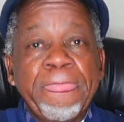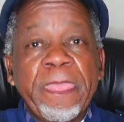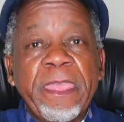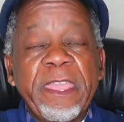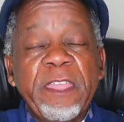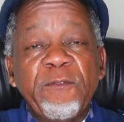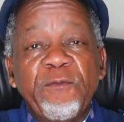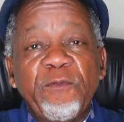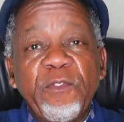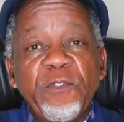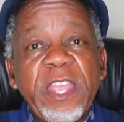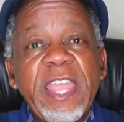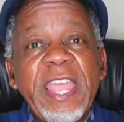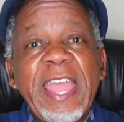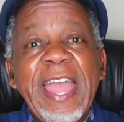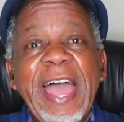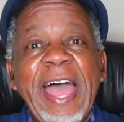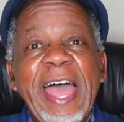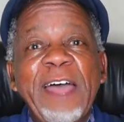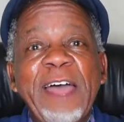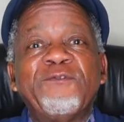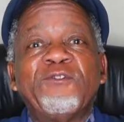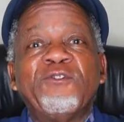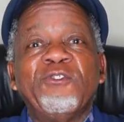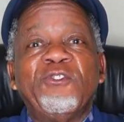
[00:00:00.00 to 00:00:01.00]
If we
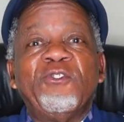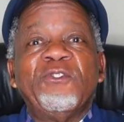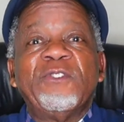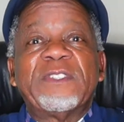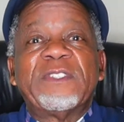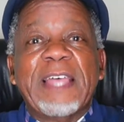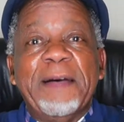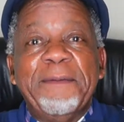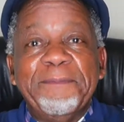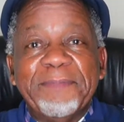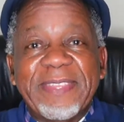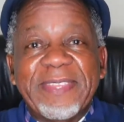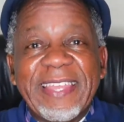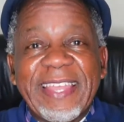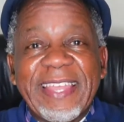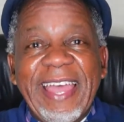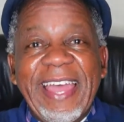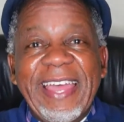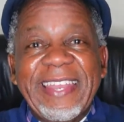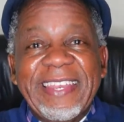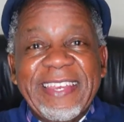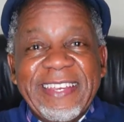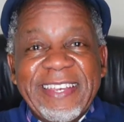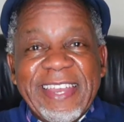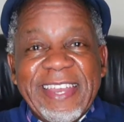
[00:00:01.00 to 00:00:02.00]
have to do something
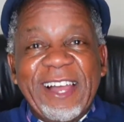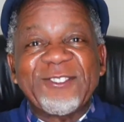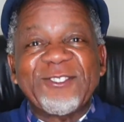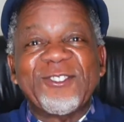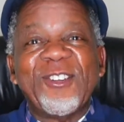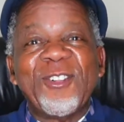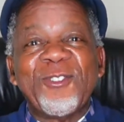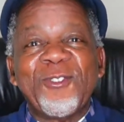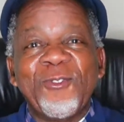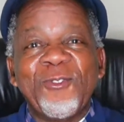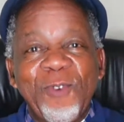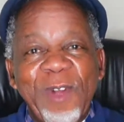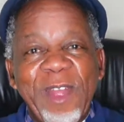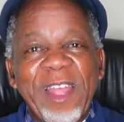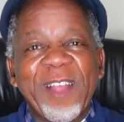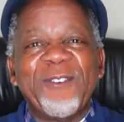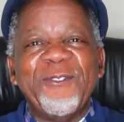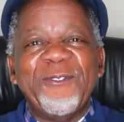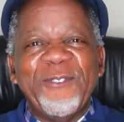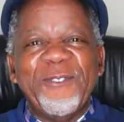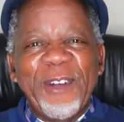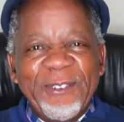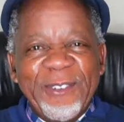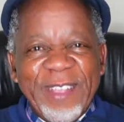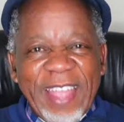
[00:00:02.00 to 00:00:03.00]
and it does not work
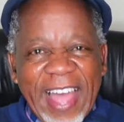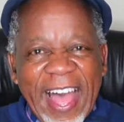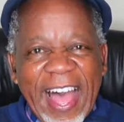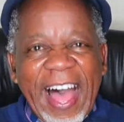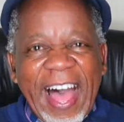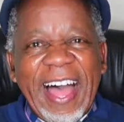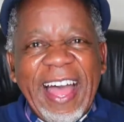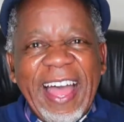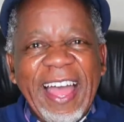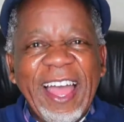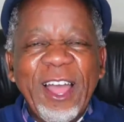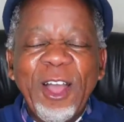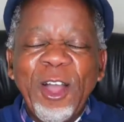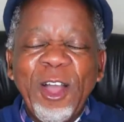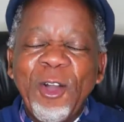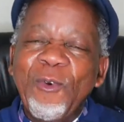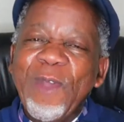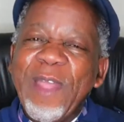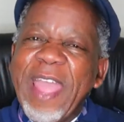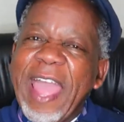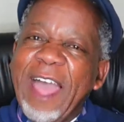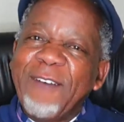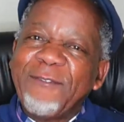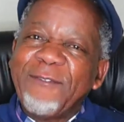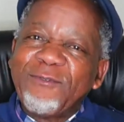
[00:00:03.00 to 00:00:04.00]
where we are,
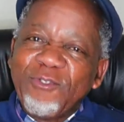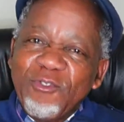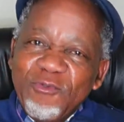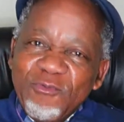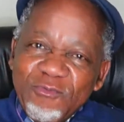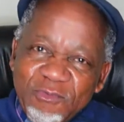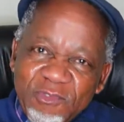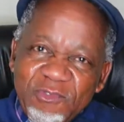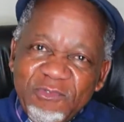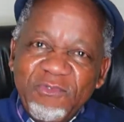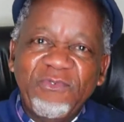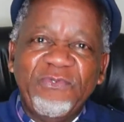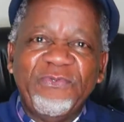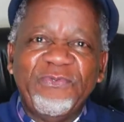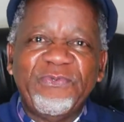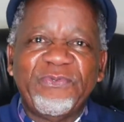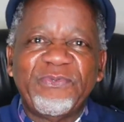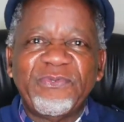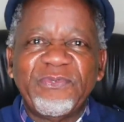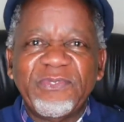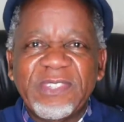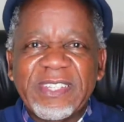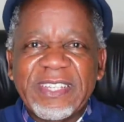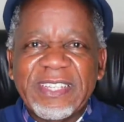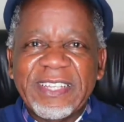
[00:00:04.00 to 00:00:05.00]
we have to move.
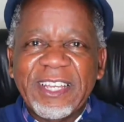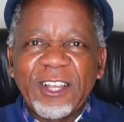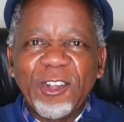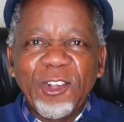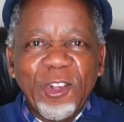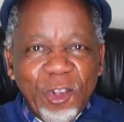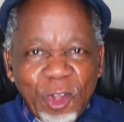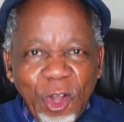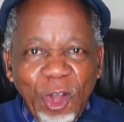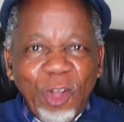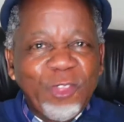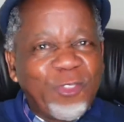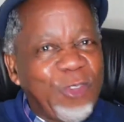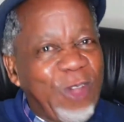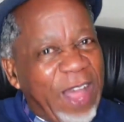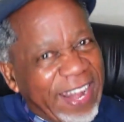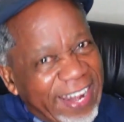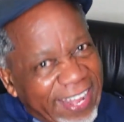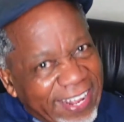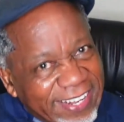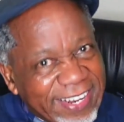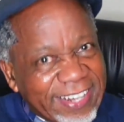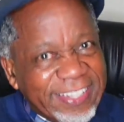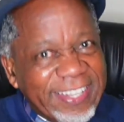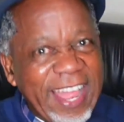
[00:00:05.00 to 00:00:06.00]
Go to
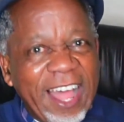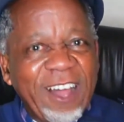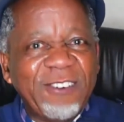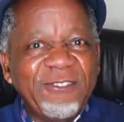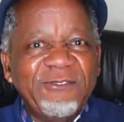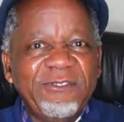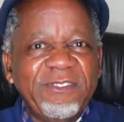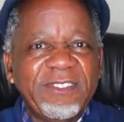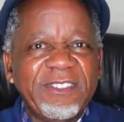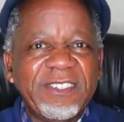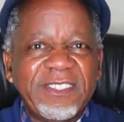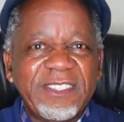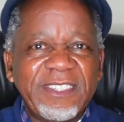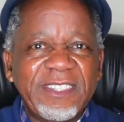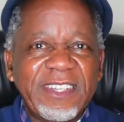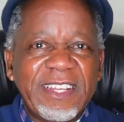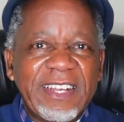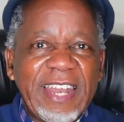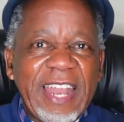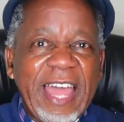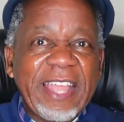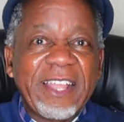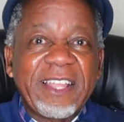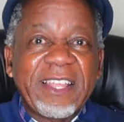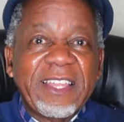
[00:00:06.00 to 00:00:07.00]
another town.
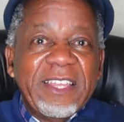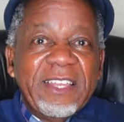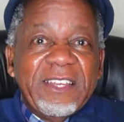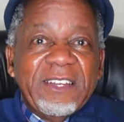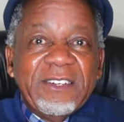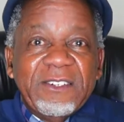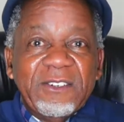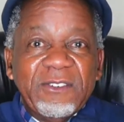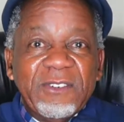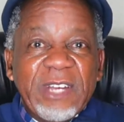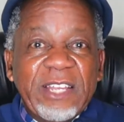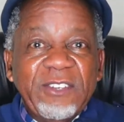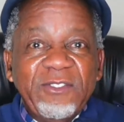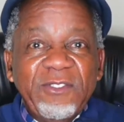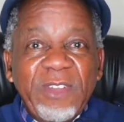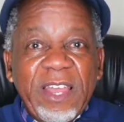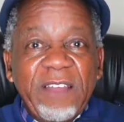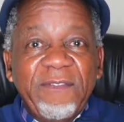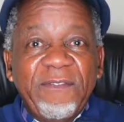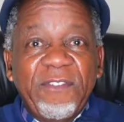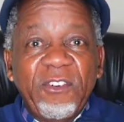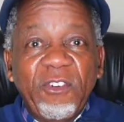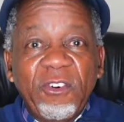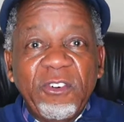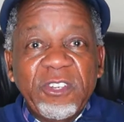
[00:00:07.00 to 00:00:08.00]
Like when you
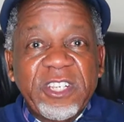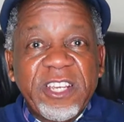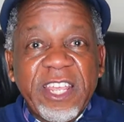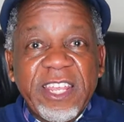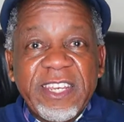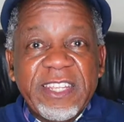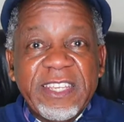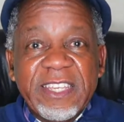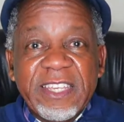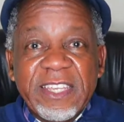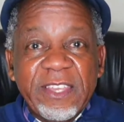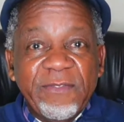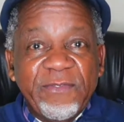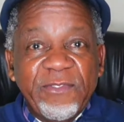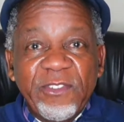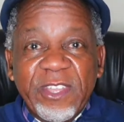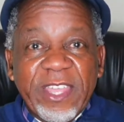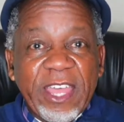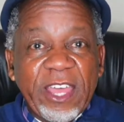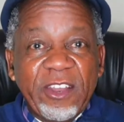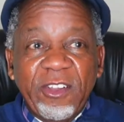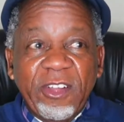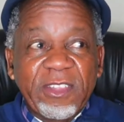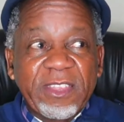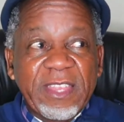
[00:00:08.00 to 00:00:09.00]
have load shedding, if you
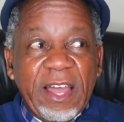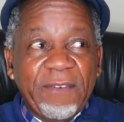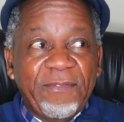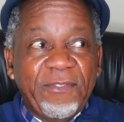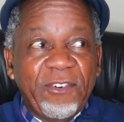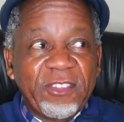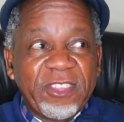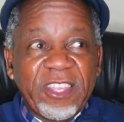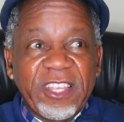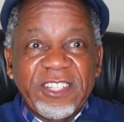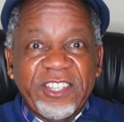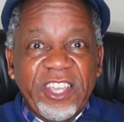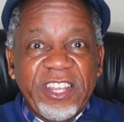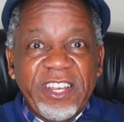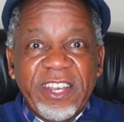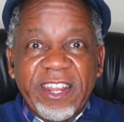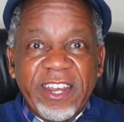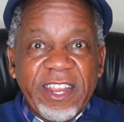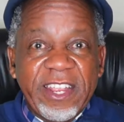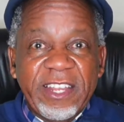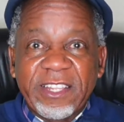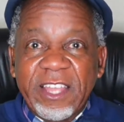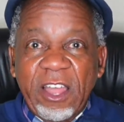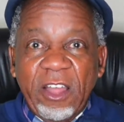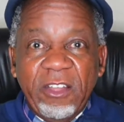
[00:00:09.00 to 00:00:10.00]
cannot afford a
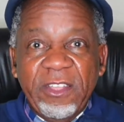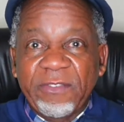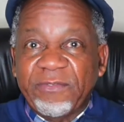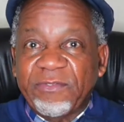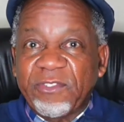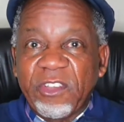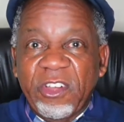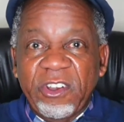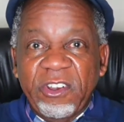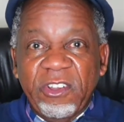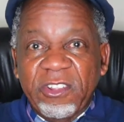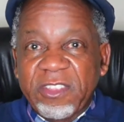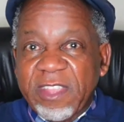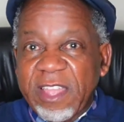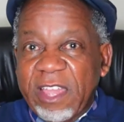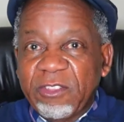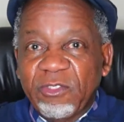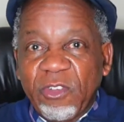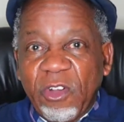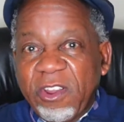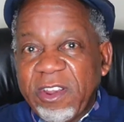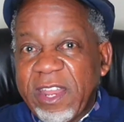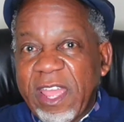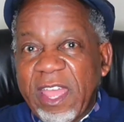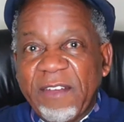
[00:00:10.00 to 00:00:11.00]
generator, if you
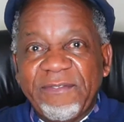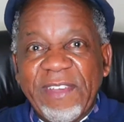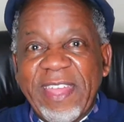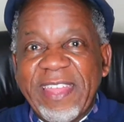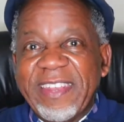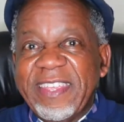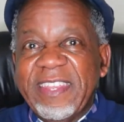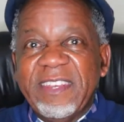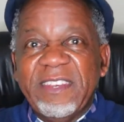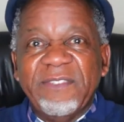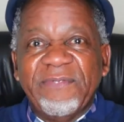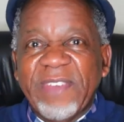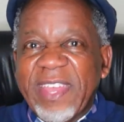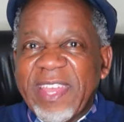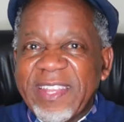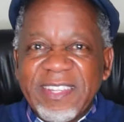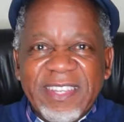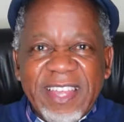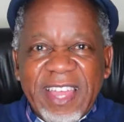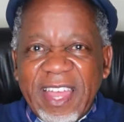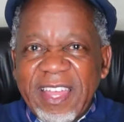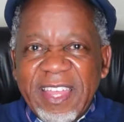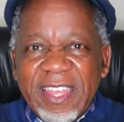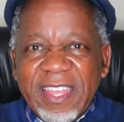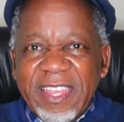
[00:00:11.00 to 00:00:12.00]
don't have an
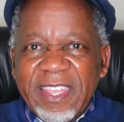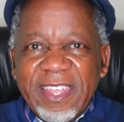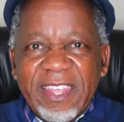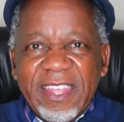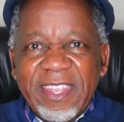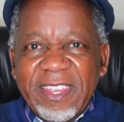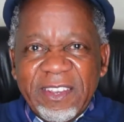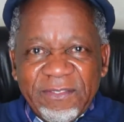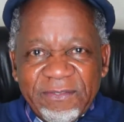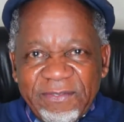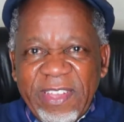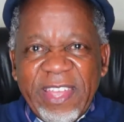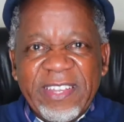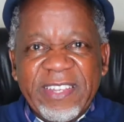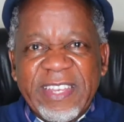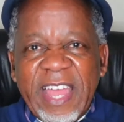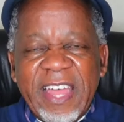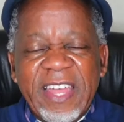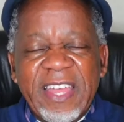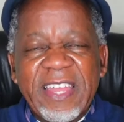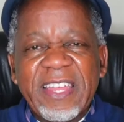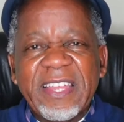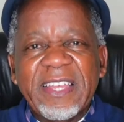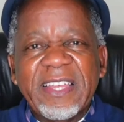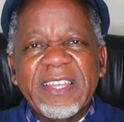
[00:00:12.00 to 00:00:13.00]

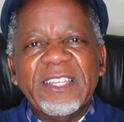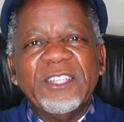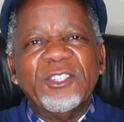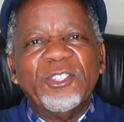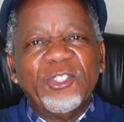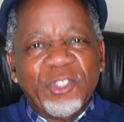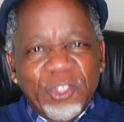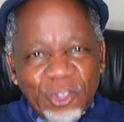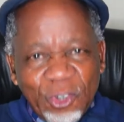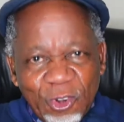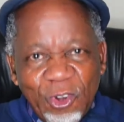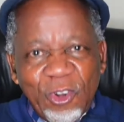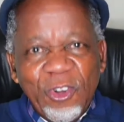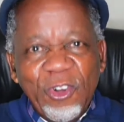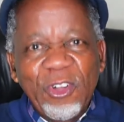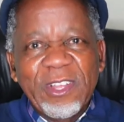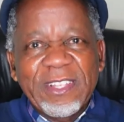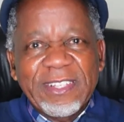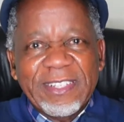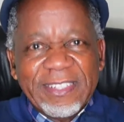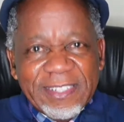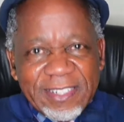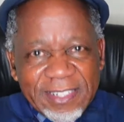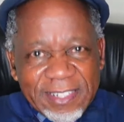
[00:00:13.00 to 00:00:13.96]
inverter, so